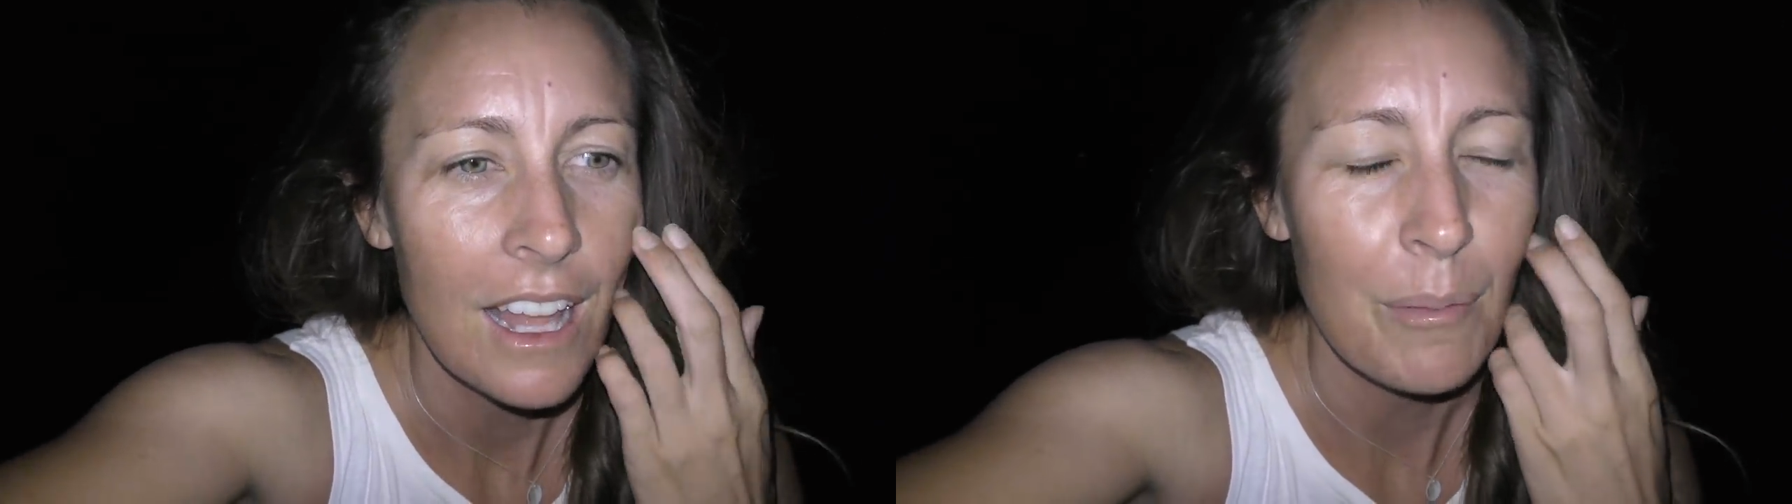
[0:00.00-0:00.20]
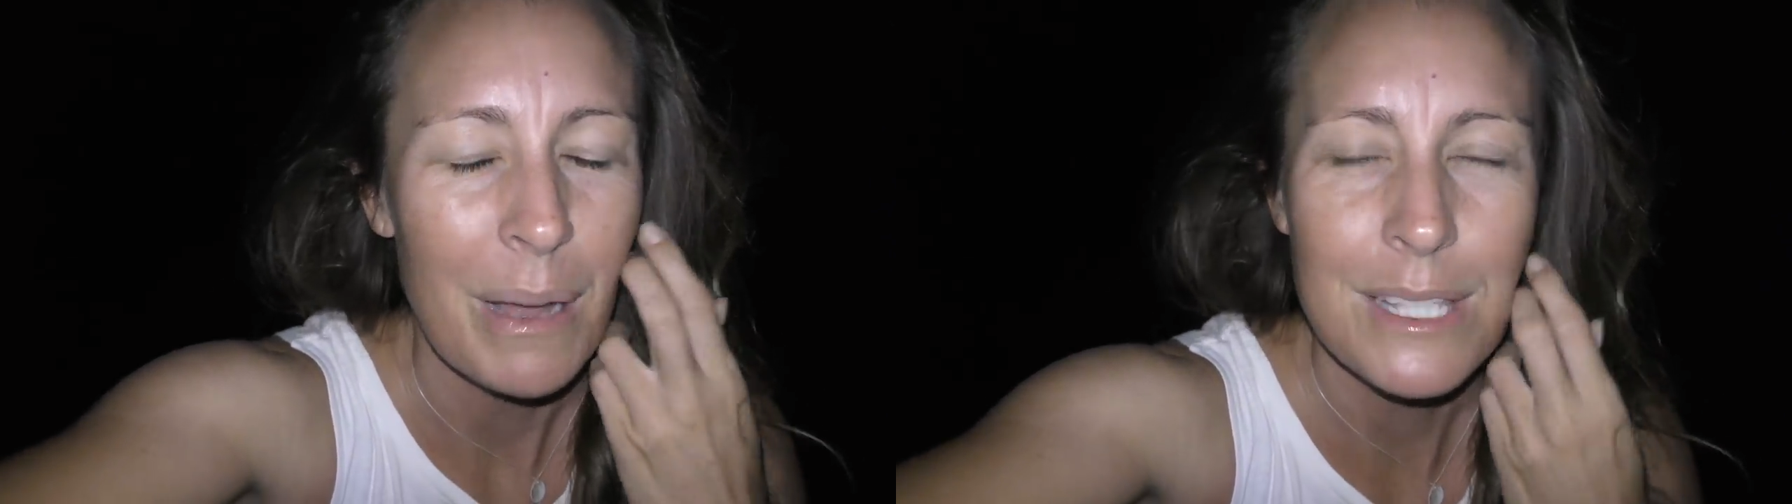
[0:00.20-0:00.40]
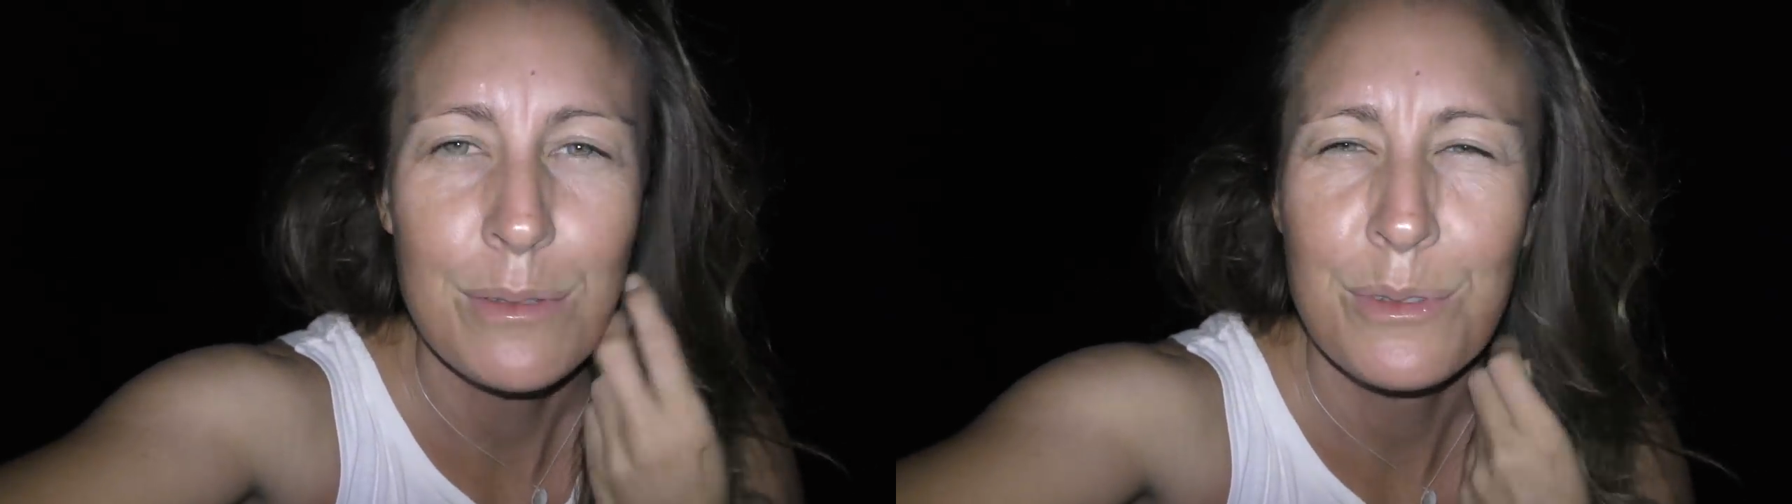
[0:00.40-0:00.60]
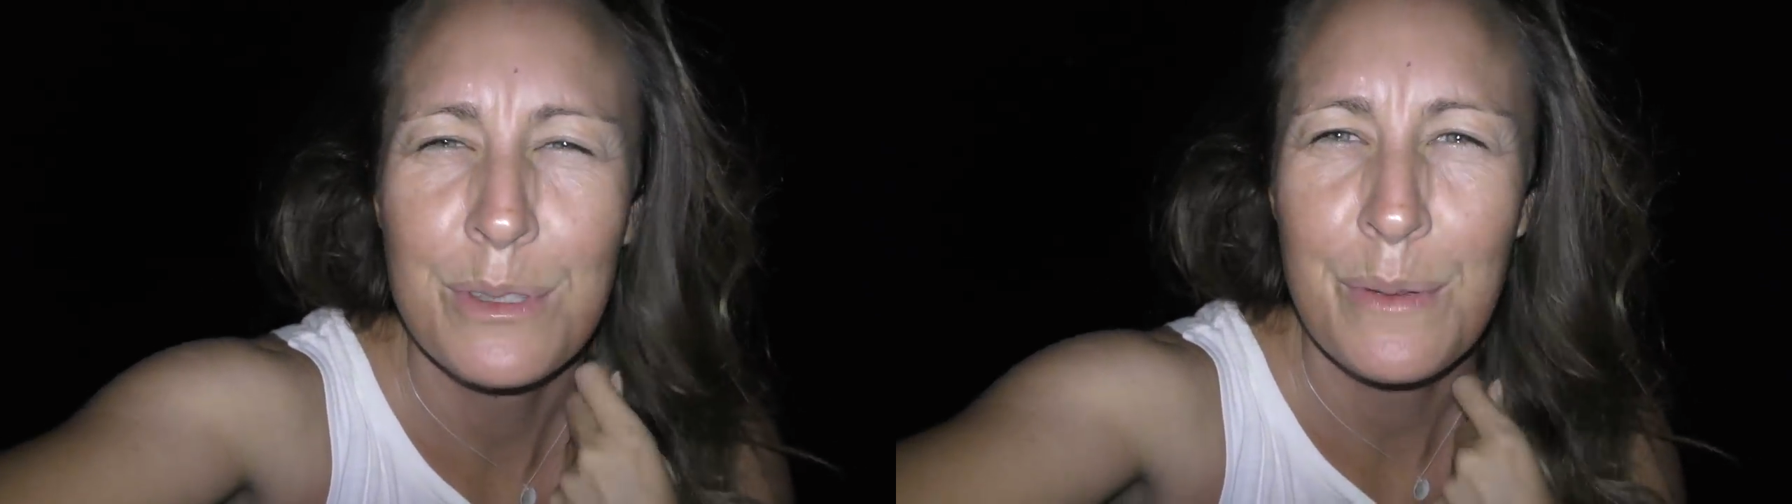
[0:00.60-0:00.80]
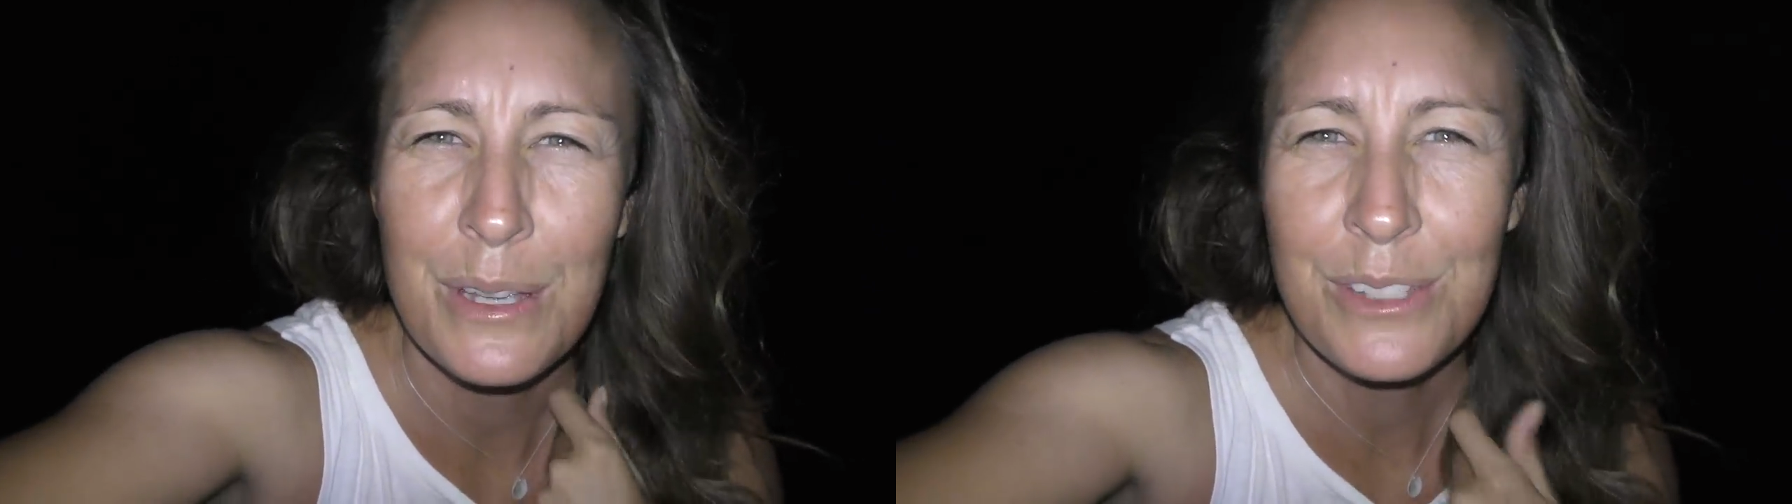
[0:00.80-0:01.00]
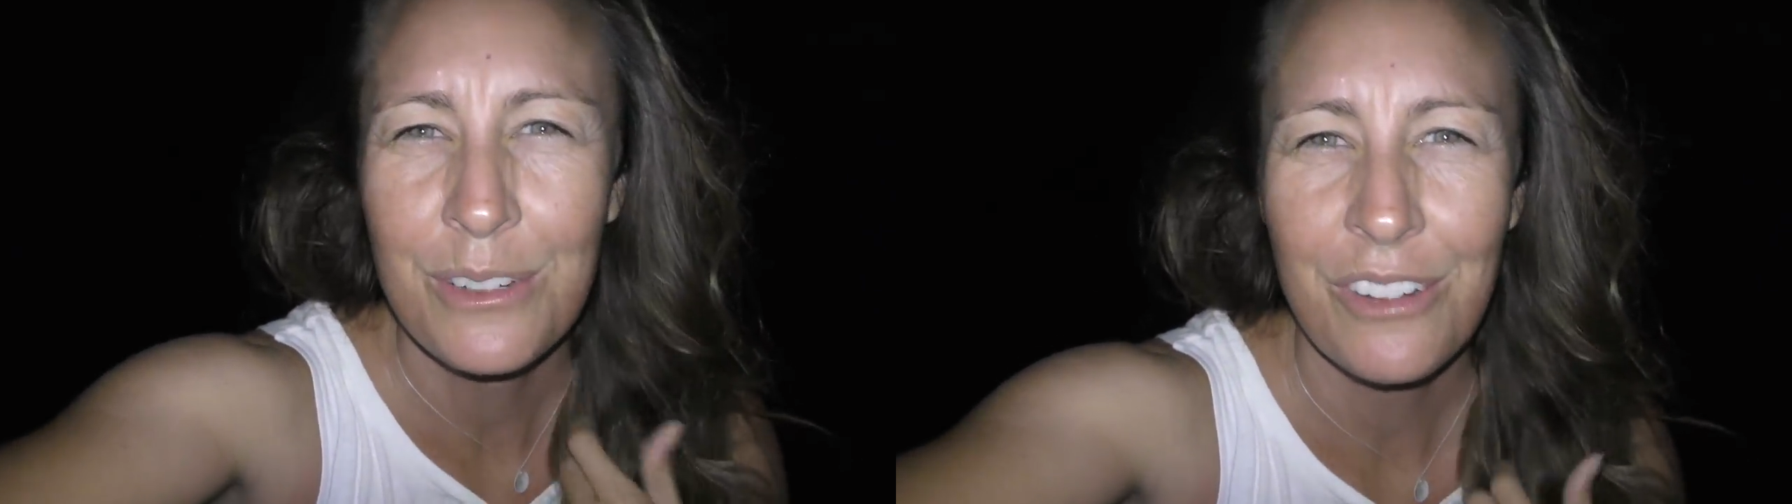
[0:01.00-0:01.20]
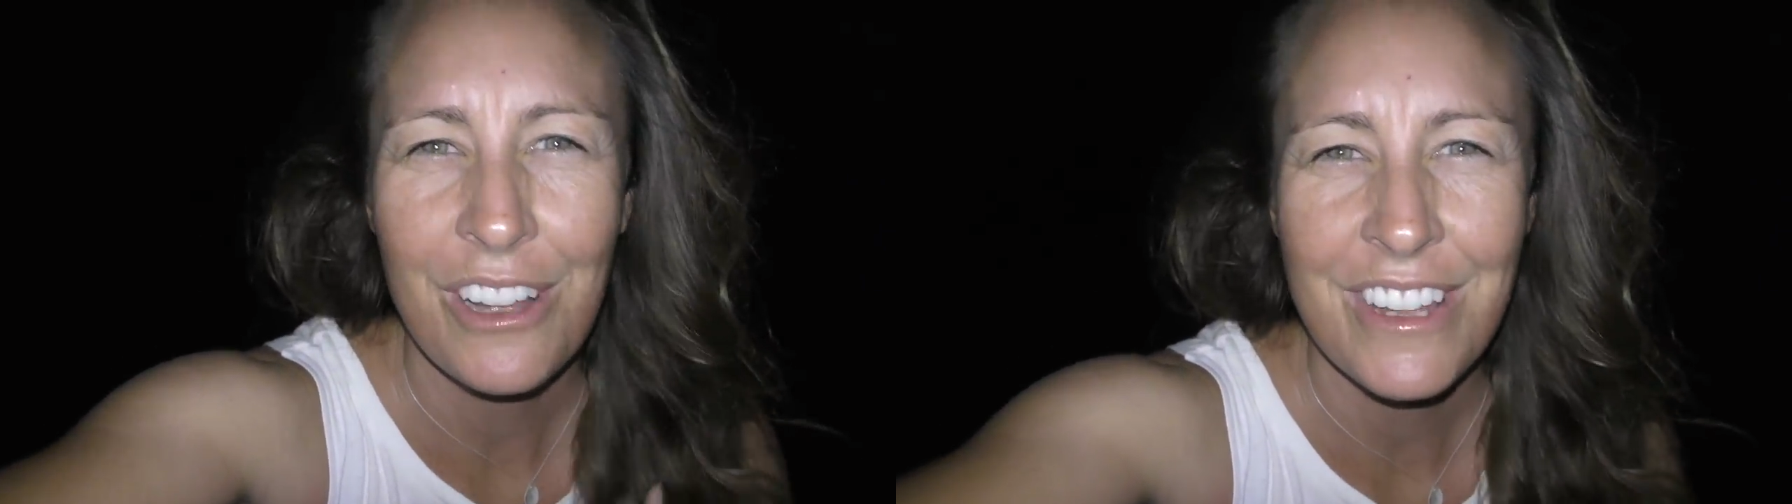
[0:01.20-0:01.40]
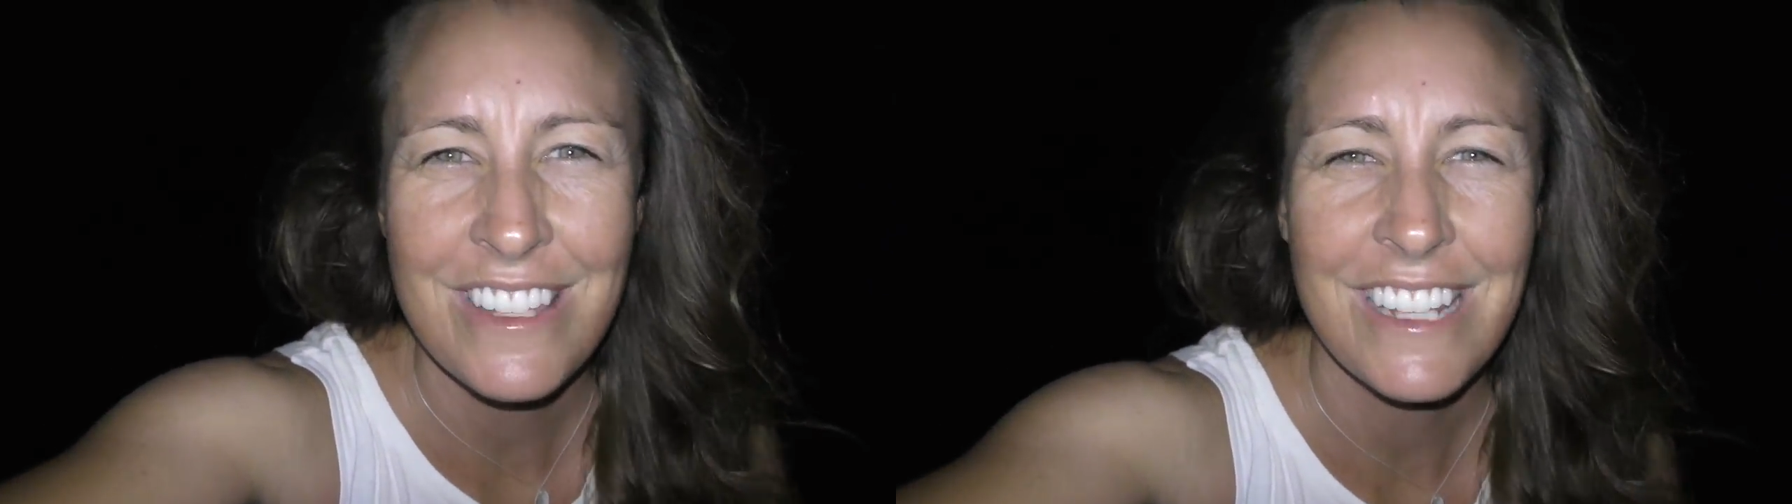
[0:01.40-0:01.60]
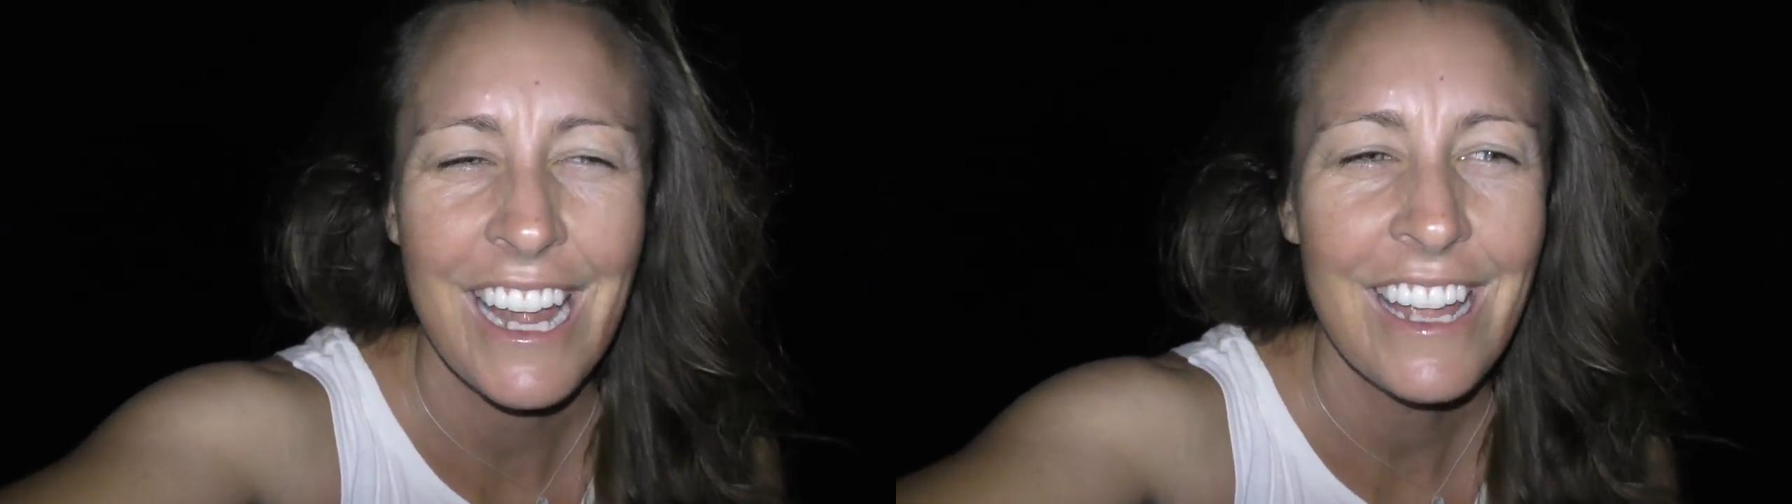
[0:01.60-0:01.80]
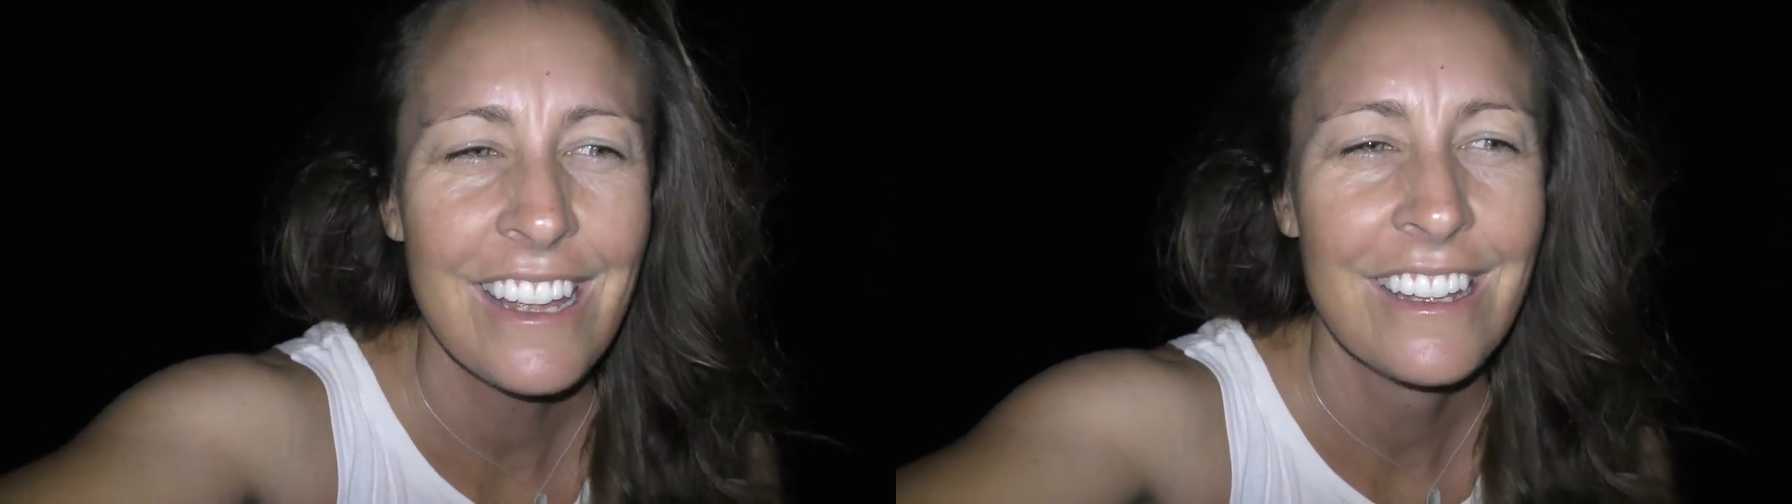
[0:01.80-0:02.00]
our parcels were supposed to arrive
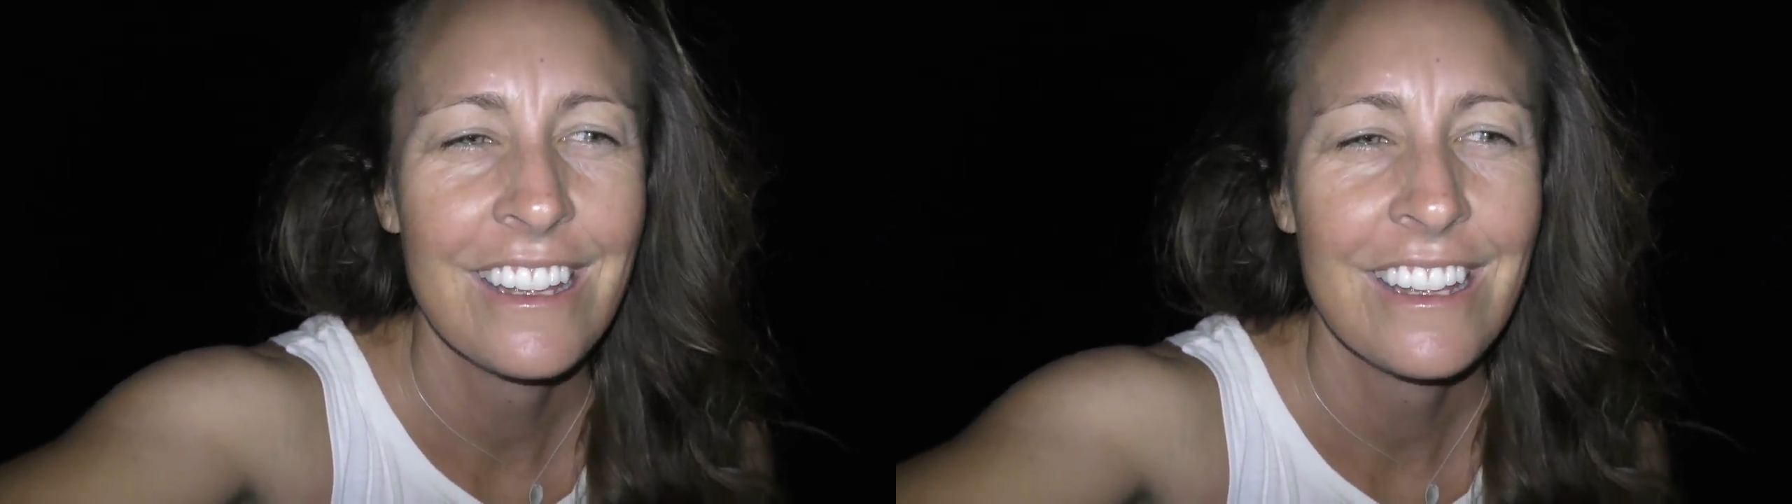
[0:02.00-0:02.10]
yesterday,